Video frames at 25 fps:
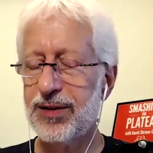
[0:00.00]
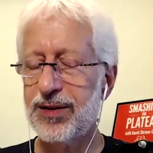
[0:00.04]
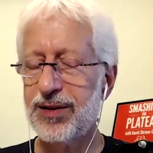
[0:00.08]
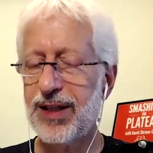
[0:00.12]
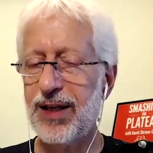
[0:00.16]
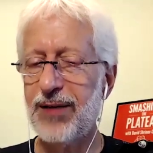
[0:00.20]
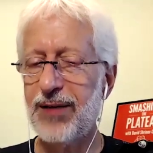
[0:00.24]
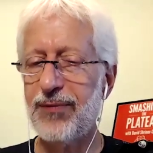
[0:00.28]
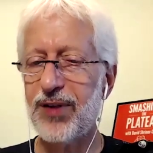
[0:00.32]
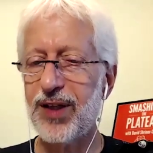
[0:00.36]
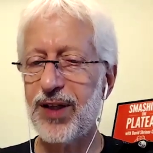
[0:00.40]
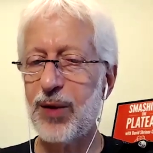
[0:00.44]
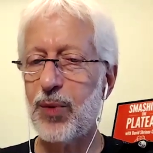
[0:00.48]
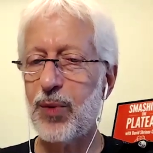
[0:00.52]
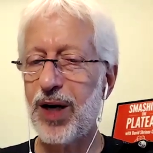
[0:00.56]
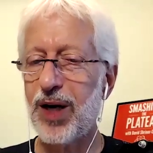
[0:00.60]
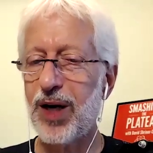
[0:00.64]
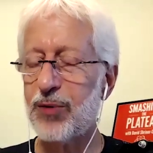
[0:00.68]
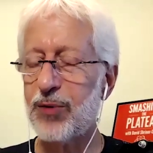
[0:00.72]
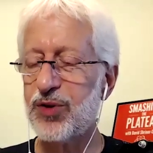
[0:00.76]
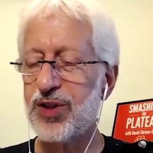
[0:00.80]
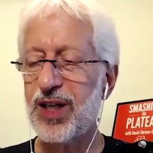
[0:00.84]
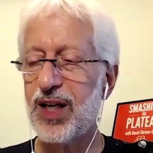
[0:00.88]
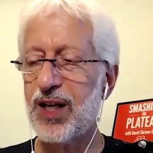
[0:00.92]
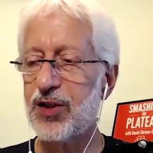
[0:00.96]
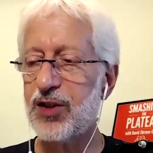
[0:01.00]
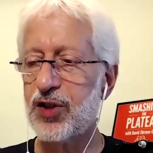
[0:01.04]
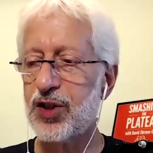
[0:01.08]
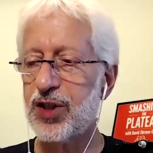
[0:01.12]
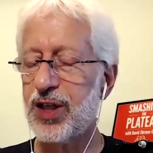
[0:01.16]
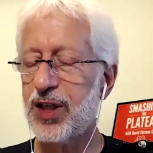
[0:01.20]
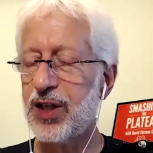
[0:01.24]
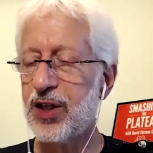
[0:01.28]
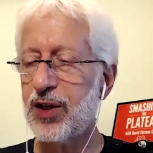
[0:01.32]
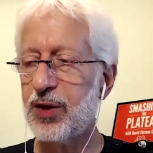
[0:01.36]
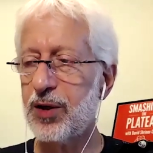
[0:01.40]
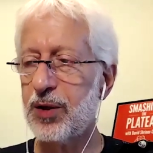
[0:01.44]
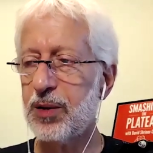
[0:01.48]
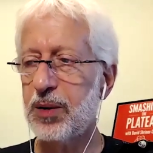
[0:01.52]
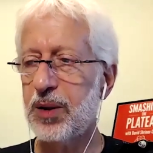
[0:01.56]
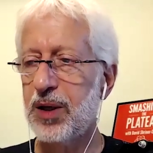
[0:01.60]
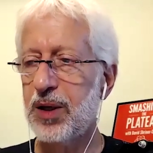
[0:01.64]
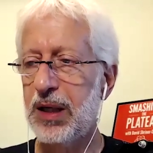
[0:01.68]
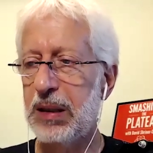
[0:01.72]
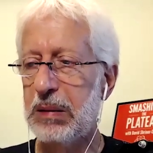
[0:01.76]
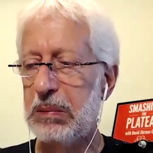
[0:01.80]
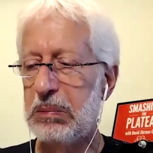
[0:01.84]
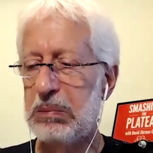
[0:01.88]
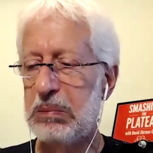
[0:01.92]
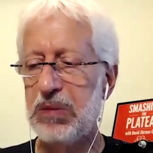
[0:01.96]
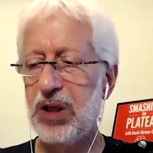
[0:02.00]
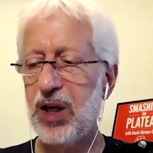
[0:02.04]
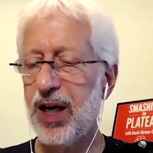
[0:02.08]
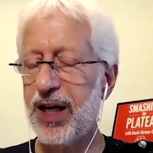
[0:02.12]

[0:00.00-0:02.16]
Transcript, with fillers: Definitely when I was an engineer, no,